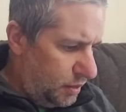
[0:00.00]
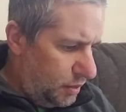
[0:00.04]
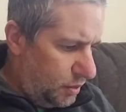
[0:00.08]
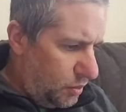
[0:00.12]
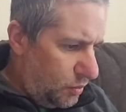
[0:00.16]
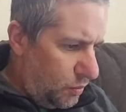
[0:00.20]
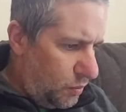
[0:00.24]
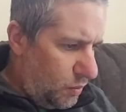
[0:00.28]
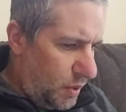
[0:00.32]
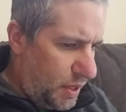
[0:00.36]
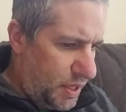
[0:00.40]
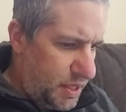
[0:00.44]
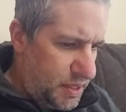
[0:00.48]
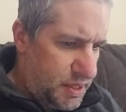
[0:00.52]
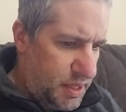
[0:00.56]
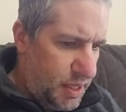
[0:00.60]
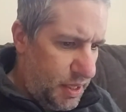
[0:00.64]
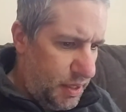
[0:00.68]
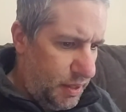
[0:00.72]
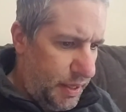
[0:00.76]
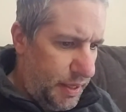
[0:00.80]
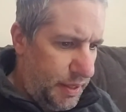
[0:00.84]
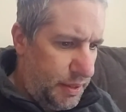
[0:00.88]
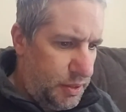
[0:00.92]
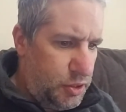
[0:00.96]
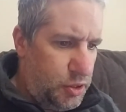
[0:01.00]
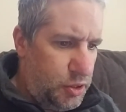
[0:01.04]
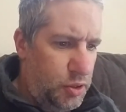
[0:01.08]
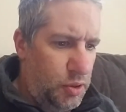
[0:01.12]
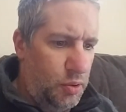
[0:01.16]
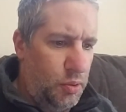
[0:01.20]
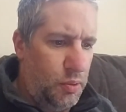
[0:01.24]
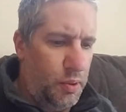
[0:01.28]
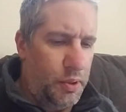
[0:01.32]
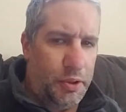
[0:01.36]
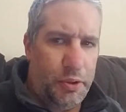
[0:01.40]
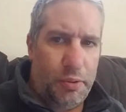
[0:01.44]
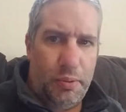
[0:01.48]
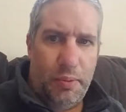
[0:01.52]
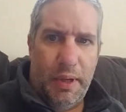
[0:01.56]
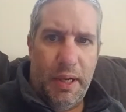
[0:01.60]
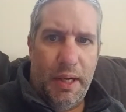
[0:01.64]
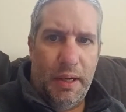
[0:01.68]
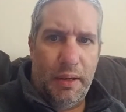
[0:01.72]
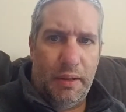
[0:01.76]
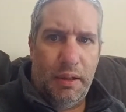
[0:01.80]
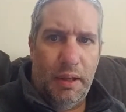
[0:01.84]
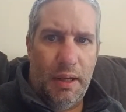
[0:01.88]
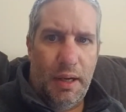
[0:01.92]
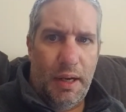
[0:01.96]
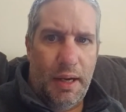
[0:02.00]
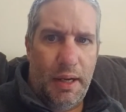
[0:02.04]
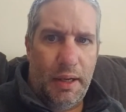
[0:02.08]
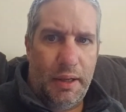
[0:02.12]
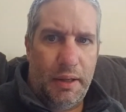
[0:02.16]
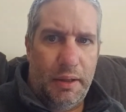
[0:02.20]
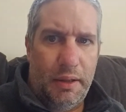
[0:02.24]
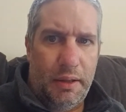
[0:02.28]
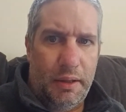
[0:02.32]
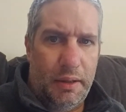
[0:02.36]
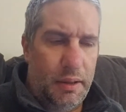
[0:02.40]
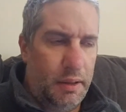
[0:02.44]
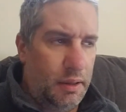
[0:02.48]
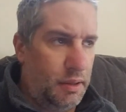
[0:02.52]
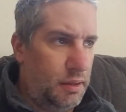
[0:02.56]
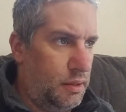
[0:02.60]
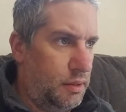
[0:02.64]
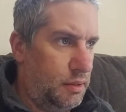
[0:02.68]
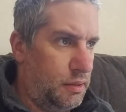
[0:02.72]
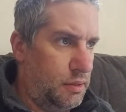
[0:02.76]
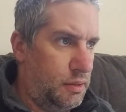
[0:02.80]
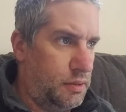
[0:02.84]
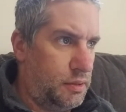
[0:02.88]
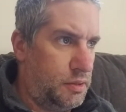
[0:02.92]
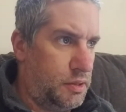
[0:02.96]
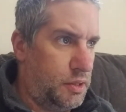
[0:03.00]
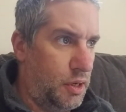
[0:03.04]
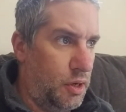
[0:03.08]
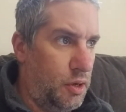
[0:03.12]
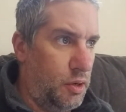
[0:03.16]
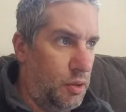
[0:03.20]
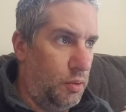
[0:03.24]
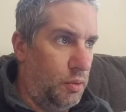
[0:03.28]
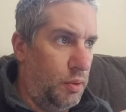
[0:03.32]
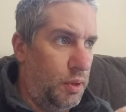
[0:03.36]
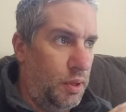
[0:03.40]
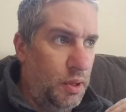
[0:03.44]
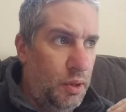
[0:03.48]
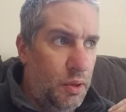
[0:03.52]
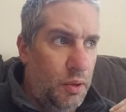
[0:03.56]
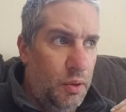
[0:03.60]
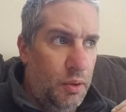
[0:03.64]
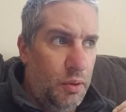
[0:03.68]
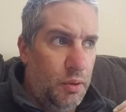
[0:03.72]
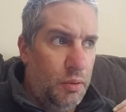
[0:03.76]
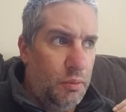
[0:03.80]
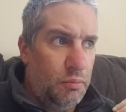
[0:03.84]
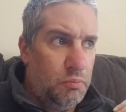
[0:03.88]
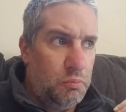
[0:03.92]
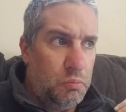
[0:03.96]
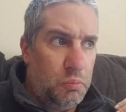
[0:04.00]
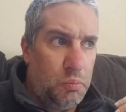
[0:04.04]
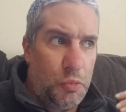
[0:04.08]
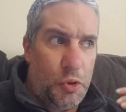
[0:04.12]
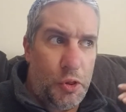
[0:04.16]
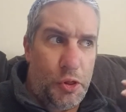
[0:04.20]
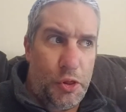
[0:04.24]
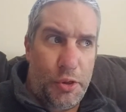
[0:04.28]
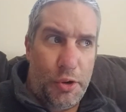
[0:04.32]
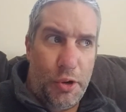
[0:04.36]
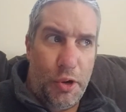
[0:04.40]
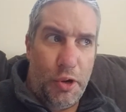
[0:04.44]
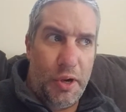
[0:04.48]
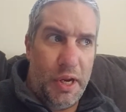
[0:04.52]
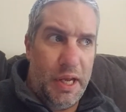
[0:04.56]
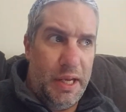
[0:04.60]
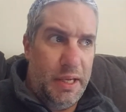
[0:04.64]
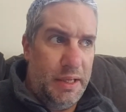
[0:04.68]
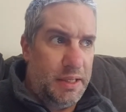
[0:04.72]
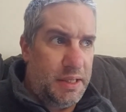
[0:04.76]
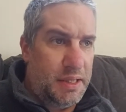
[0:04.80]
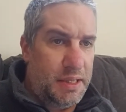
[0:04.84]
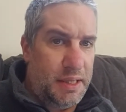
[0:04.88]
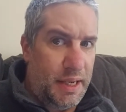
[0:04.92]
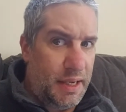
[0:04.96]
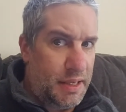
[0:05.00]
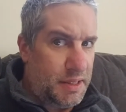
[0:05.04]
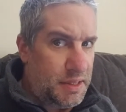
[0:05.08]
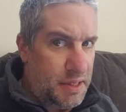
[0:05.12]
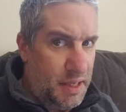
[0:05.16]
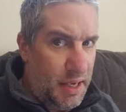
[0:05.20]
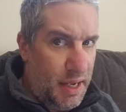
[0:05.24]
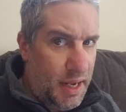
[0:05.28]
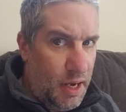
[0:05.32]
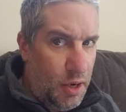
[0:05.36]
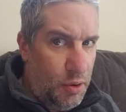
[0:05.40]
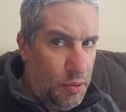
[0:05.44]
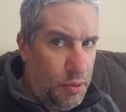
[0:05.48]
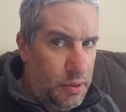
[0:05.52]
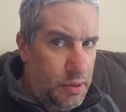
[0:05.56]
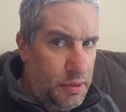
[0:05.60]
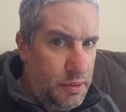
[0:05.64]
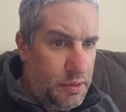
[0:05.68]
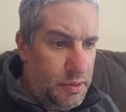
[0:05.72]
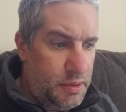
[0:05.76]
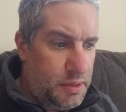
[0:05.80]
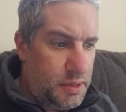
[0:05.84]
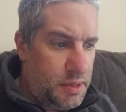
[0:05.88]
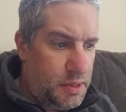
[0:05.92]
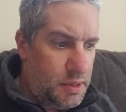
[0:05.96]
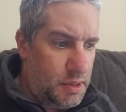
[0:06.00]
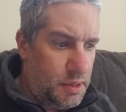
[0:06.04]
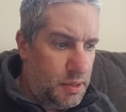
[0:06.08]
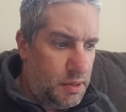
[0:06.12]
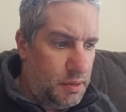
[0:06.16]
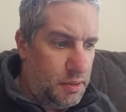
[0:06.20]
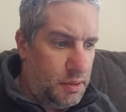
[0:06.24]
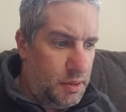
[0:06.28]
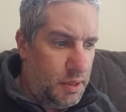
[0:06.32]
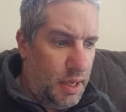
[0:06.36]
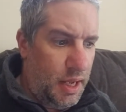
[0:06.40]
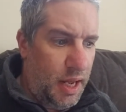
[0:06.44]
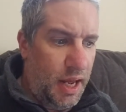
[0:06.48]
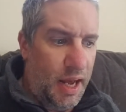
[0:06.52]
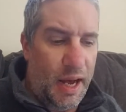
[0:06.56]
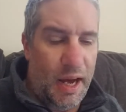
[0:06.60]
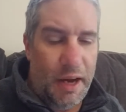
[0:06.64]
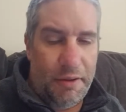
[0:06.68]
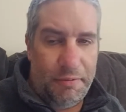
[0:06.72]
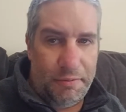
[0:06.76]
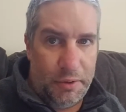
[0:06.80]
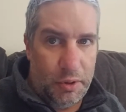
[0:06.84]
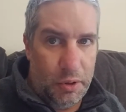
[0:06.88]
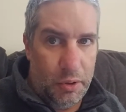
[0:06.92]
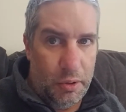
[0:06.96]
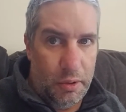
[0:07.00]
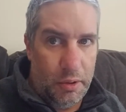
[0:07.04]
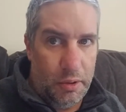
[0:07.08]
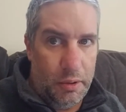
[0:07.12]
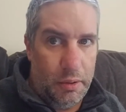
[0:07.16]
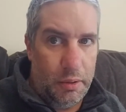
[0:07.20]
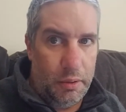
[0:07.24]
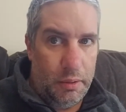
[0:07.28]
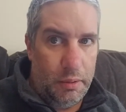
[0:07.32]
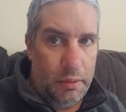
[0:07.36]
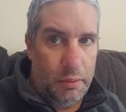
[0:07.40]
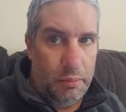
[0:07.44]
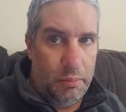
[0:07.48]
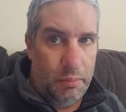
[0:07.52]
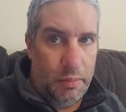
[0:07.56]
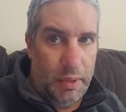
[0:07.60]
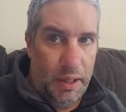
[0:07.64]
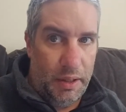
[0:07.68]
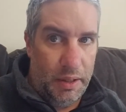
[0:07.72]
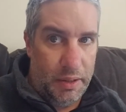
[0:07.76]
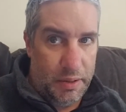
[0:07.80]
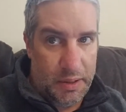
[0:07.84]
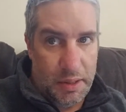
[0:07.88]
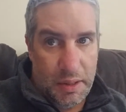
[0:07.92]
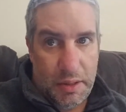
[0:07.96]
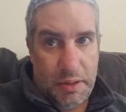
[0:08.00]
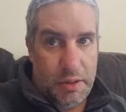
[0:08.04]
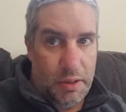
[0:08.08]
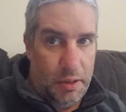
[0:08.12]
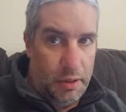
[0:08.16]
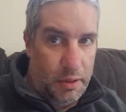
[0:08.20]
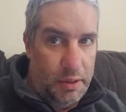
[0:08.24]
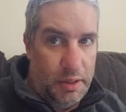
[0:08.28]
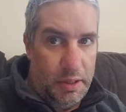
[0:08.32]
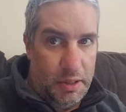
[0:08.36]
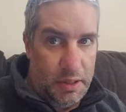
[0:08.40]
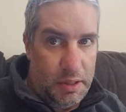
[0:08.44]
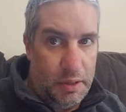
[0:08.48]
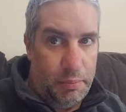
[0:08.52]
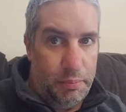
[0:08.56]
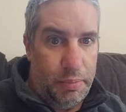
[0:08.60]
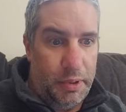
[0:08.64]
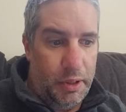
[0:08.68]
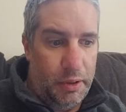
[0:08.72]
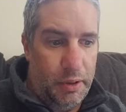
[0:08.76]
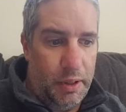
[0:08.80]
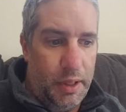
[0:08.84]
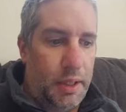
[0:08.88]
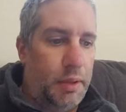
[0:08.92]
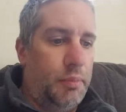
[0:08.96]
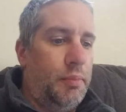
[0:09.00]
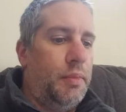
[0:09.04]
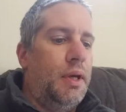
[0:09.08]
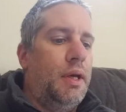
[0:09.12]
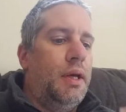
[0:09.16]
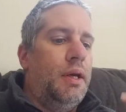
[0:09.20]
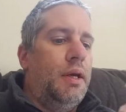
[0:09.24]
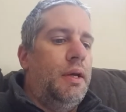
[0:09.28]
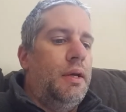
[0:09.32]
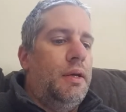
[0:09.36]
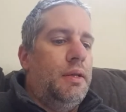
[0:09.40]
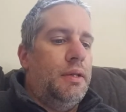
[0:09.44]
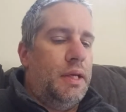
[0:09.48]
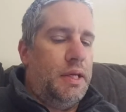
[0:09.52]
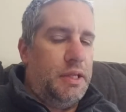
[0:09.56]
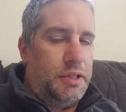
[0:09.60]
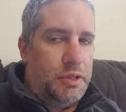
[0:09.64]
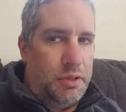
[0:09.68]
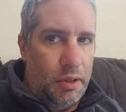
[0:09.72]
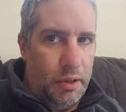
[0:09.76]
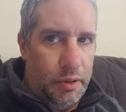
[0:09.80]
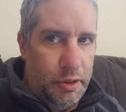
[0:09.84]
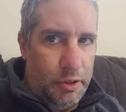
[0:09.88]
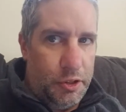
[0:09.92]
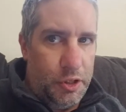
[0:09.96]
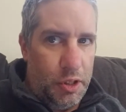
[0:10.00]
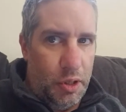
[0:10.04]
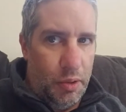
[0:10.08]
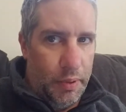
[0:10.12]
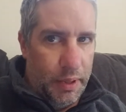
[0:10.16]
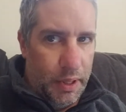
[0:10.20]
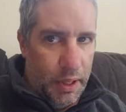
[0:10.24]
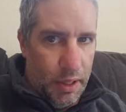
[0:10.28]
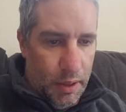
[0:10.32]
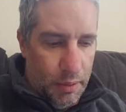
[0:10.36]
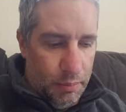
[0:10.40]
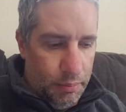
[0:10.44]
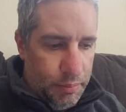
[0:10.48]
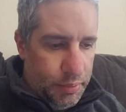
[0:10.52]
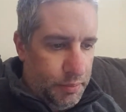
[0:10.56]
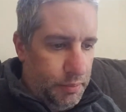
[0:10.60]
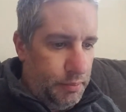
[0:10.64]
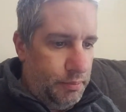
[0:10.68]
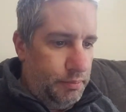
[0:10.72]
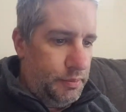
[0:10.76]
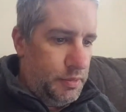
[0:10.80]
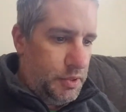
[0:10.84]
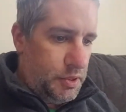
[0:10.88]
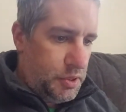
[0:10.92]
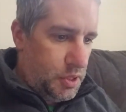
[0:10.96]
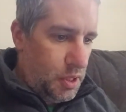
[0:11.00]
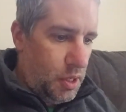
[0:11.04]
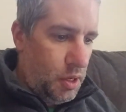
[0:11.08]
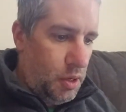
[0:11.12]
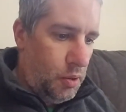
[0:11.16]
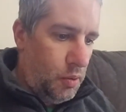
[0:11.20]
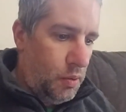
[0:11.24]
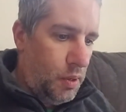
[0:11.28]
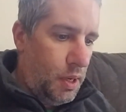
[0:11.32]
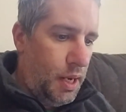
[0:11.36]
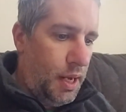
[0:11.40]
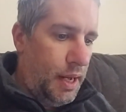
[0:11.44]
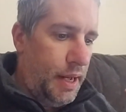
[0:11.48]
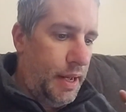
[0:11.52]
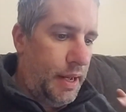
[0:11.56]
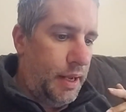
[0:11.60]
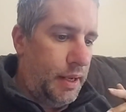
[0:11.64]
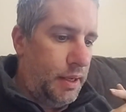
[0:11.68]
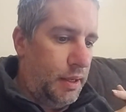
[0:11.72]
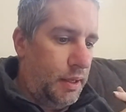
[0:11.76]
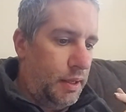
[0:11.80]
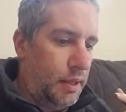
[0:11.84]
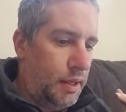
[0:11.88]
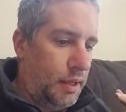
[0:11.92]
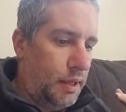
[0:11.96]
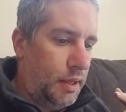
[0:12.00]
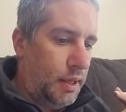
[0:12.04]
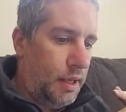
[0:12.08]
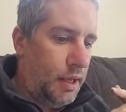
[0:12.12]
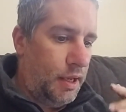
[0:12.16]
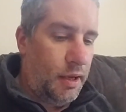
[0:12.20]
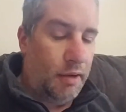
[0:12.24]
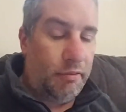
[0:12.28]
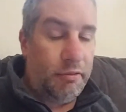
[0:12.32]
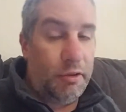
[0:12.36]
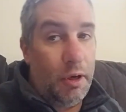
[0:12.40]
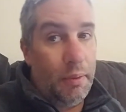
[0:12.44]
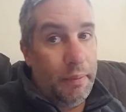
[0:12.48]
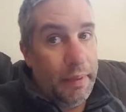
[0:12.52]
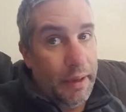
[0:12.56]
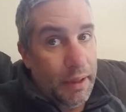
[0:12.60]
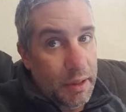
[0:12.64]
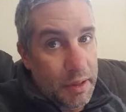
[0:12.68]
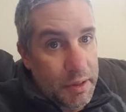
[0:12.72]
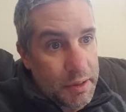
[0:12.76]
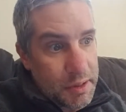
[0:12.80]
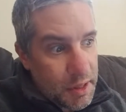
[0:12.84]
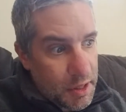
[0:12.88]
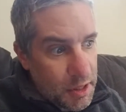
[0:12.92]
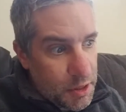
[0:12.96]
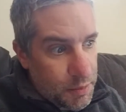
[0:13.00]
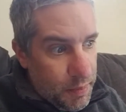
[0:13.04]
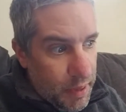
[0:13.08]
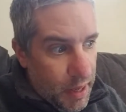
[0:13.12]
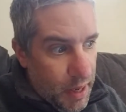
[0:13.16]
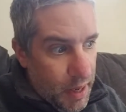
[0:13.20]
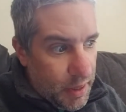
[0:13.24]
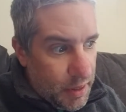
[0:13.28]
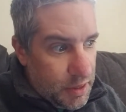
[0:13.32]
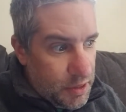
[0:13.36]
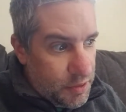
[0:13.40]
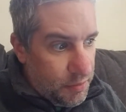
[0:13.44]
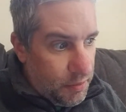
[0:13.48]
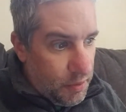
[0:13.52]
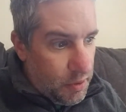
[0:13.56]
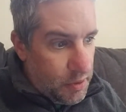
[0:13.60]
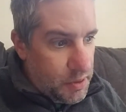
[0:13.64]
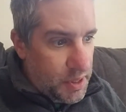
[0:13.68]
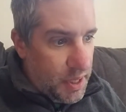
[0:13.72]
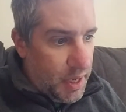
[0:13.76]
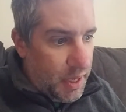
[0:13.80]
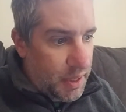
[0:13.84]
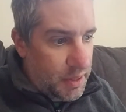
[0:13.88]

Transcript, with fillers: want to say like two or three o'clock. So thirty six hours after my listings started disappearing, they started showing up. So I have all my listings back as far as I can